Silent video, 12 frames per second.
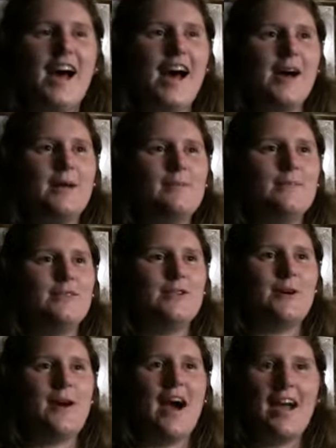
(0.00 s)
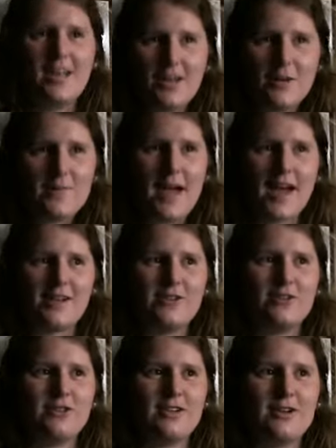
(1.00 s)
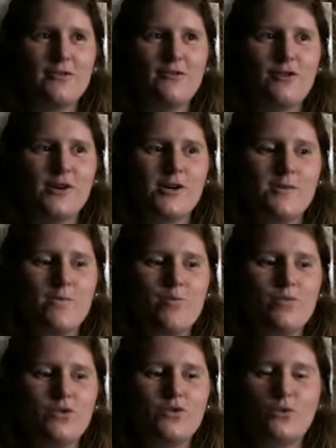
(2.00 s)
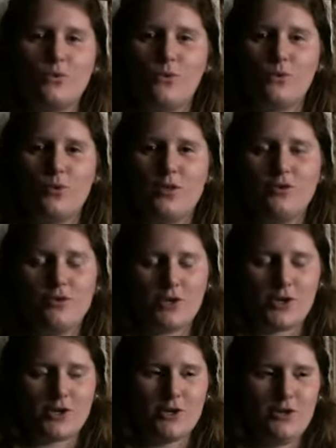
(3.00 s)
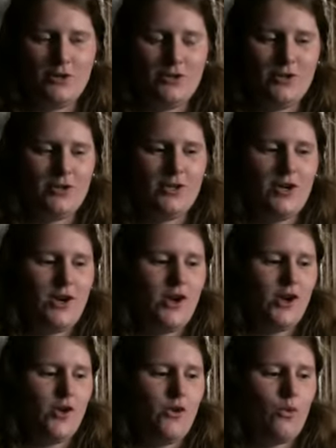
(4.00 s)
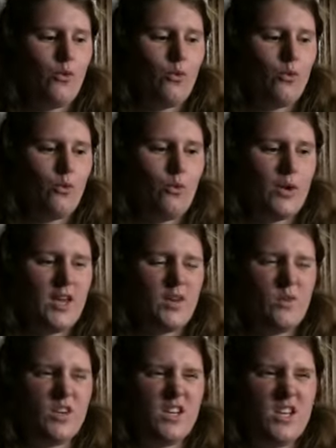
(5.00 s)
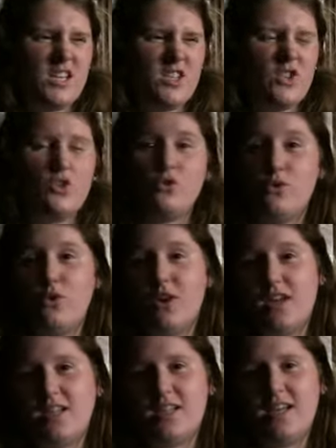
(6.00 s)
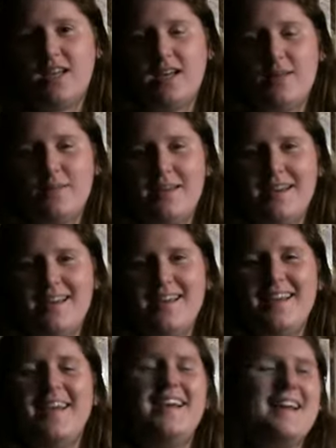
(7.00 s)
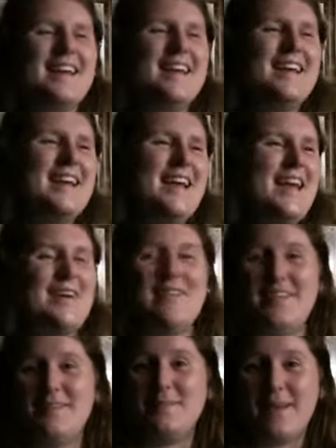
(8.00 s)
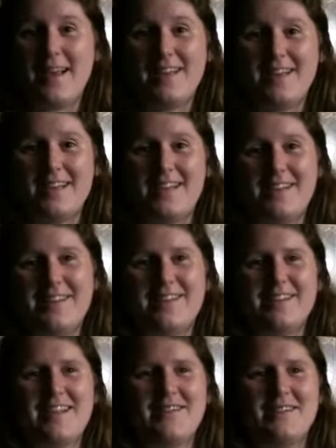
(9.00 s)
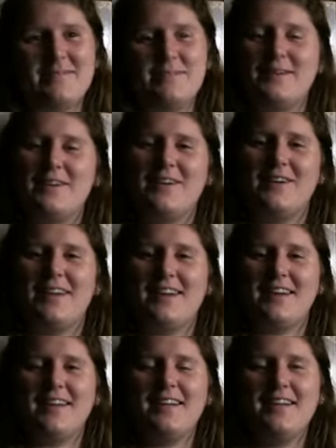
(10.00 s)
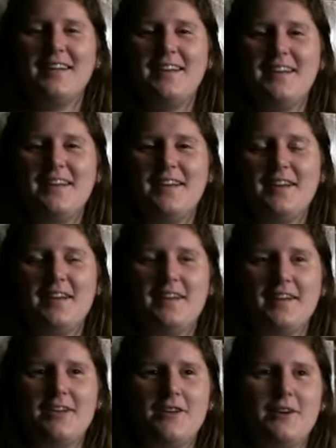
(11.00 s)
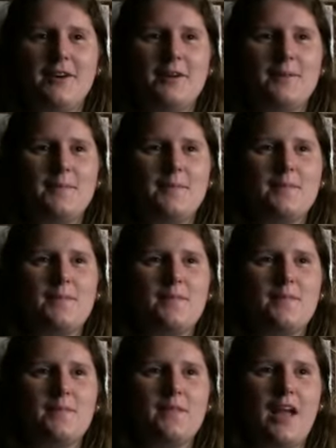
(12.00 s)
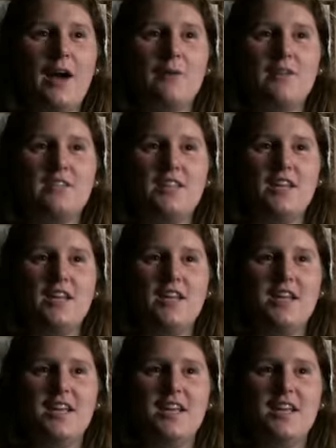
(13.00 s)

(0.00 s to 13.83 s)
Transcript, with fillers: um, so I knew Patrick from school and church. He was two grades ahead of me. And we did band together. and That was pretty great. And um, I was in